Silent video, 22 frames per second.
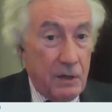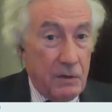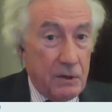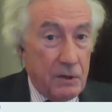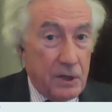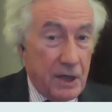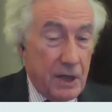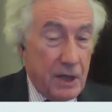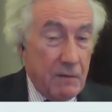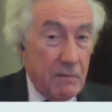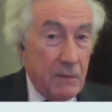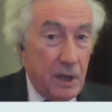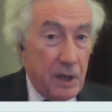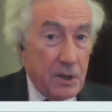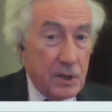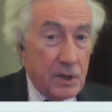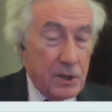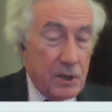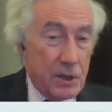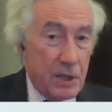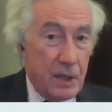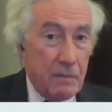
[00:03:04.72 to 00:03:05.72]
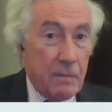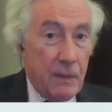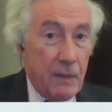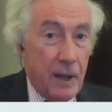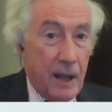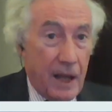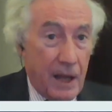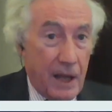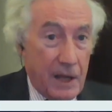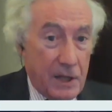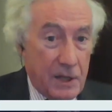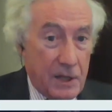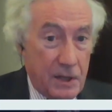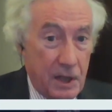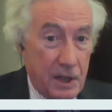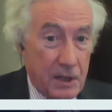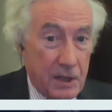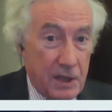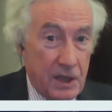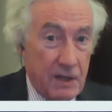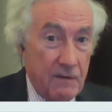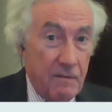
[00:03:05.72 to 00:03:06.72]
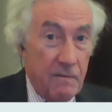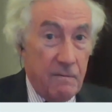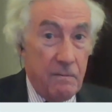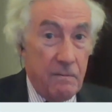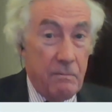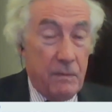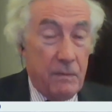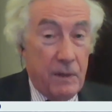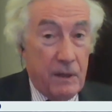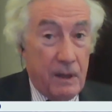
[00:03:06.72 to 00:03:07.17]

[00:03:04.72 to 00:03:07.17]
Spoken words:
using emergency powers that give